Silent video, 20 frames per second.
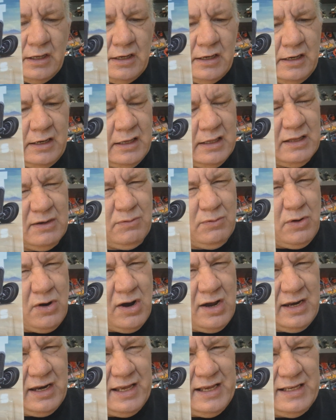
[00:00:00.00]
Now the
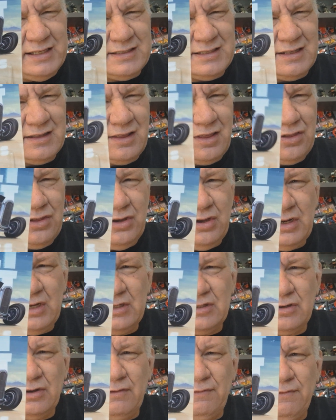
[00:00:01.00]
Willys and the
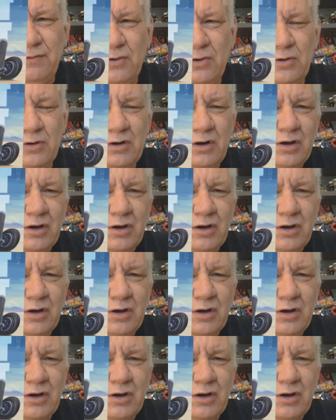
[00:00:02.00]
32 Ford,